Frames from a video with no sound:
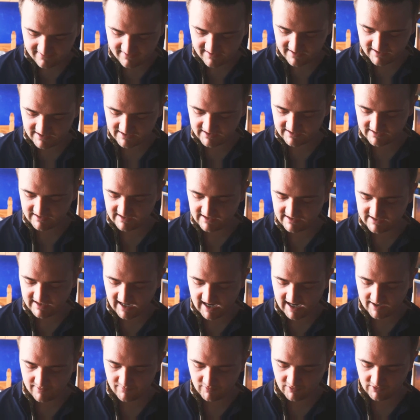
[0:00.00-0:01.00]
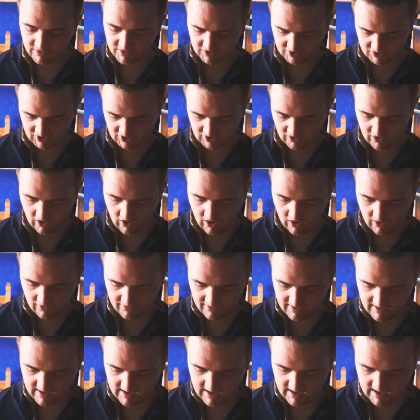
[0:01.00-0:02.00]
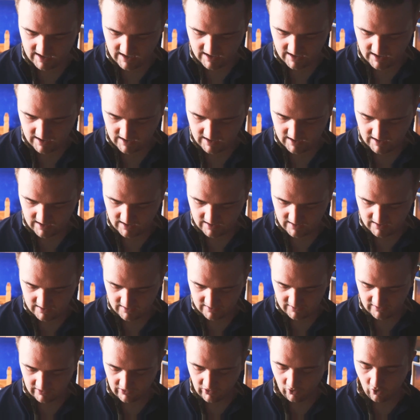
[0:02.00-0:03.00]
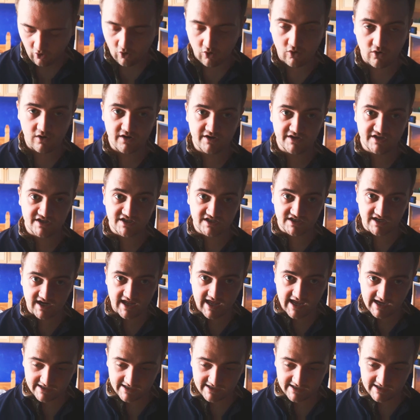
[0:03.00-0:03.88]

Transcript: these animals are the longest snake